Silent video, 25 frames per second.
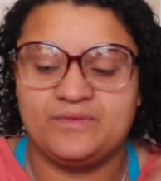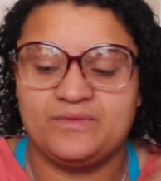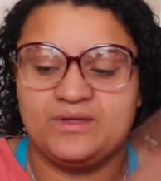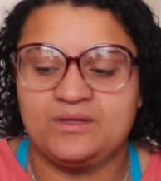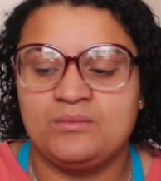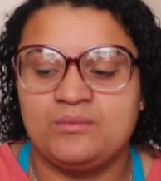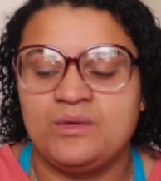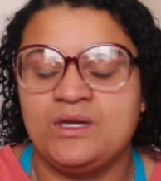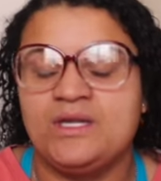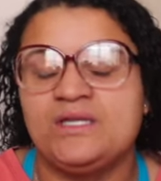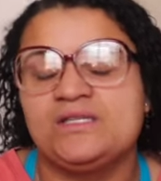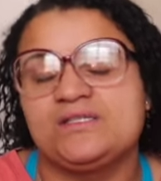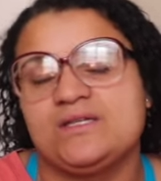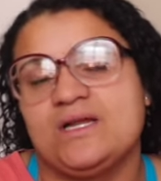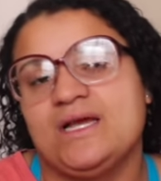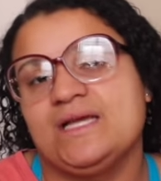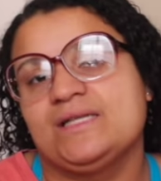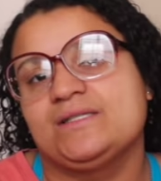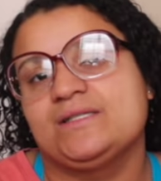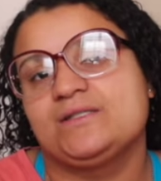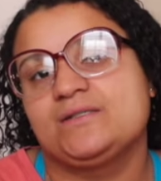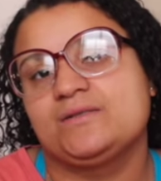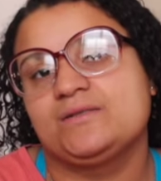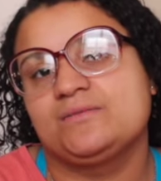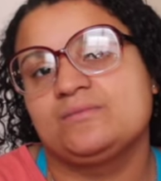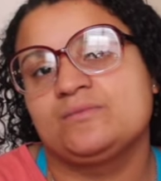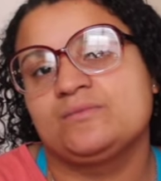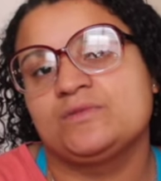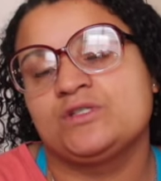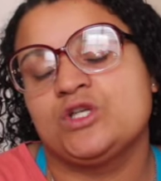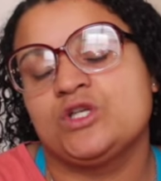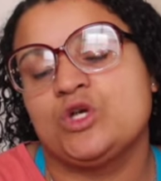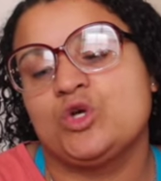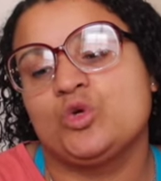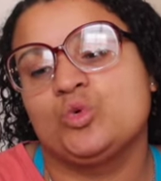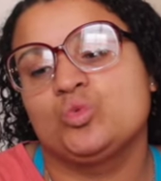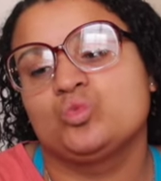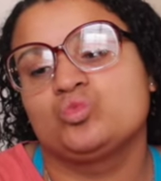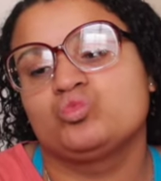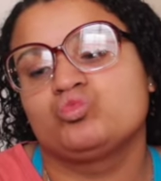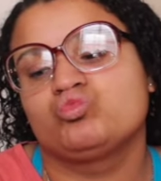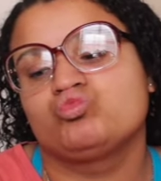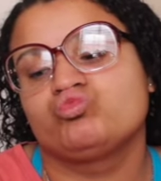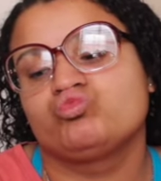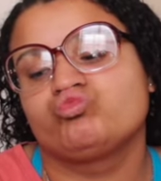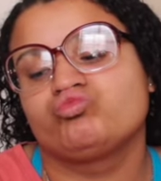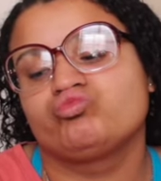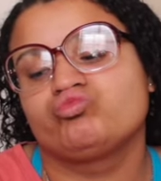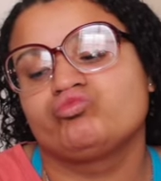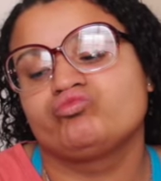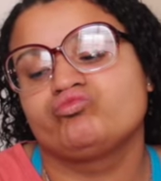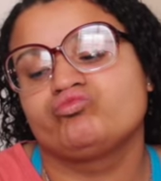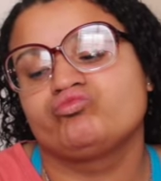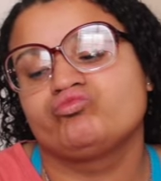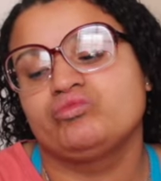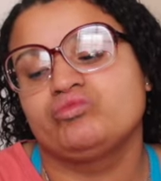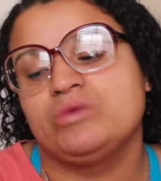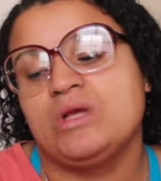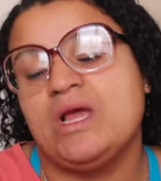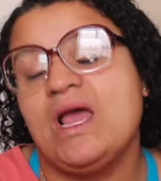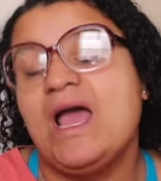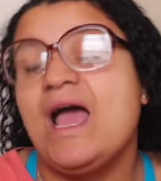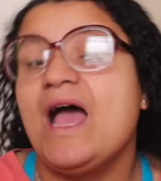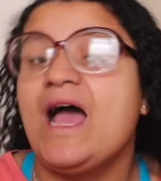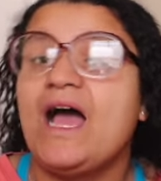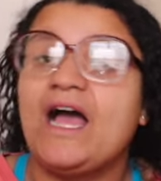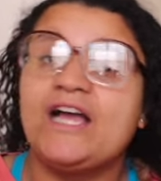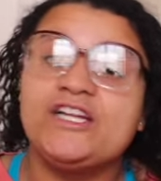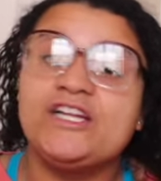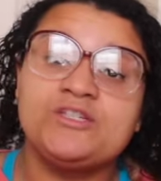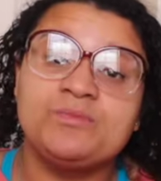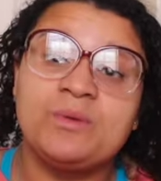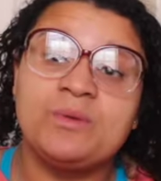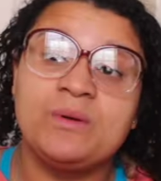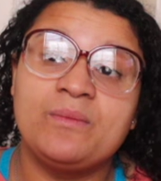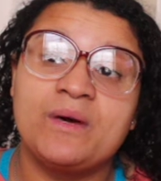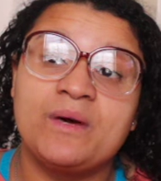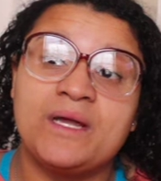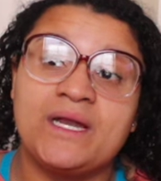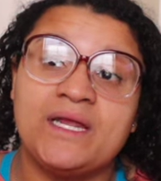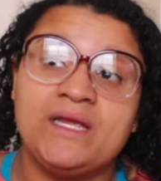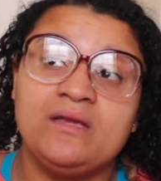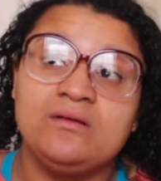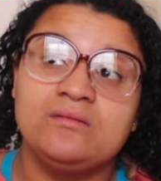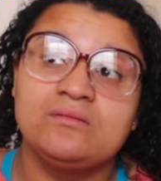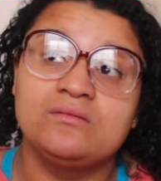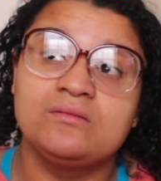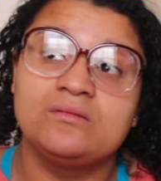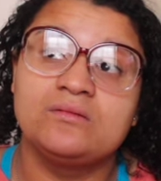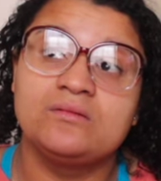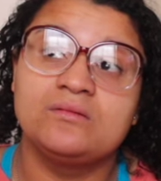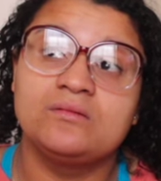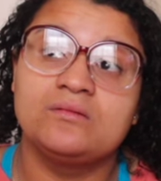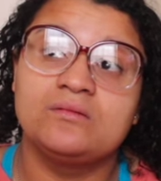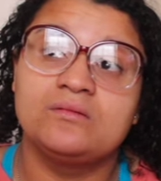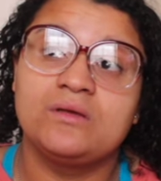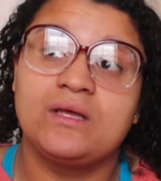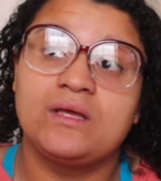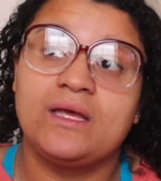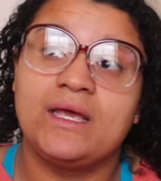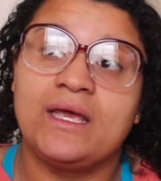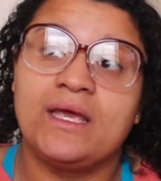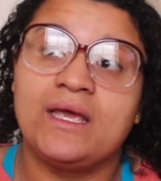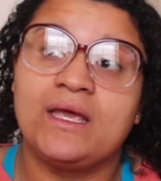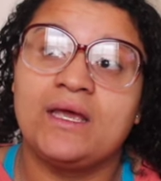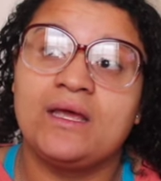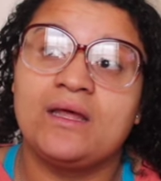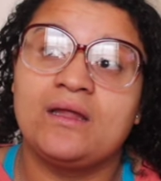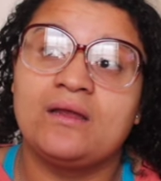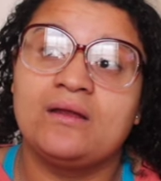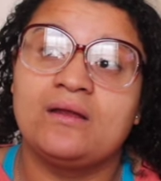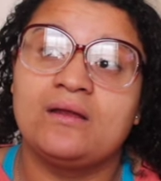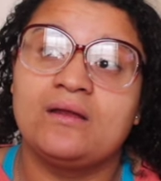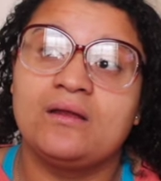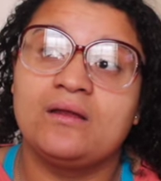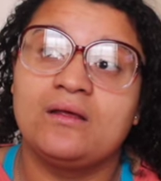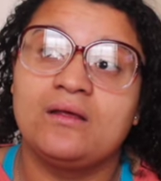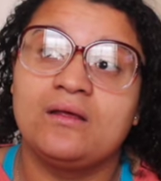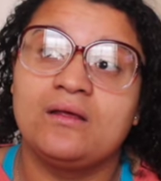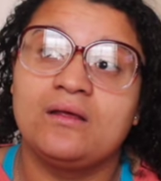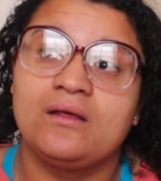money's nice. So I just put money and